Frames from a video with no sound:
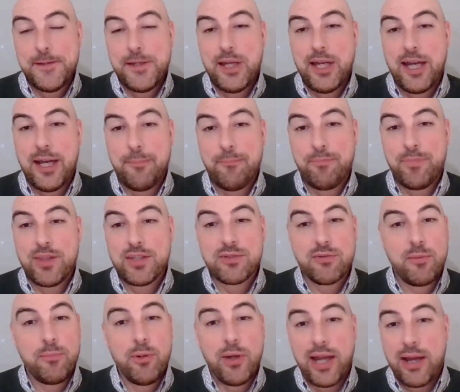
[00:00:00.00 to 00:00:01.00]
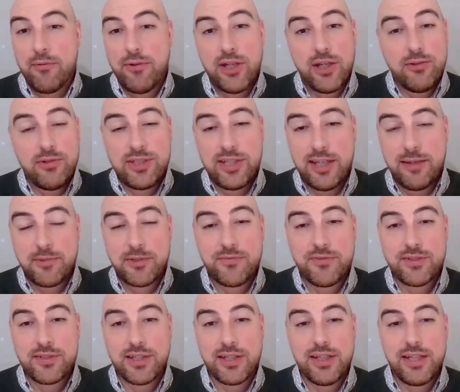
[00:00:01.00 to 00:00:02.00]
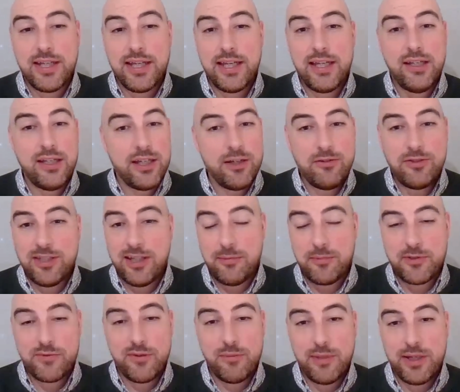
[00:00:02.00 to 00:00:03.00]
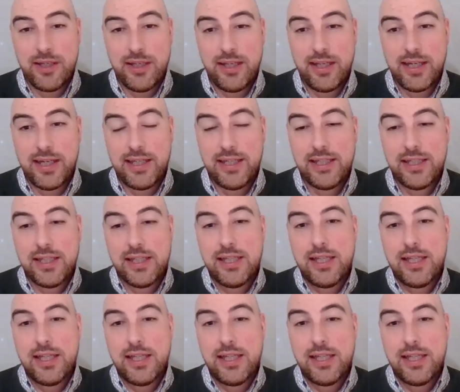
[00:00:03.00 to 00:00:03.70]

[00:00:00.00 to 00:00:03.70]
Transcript: So I put out no tips for Sunday, no tips for Monday.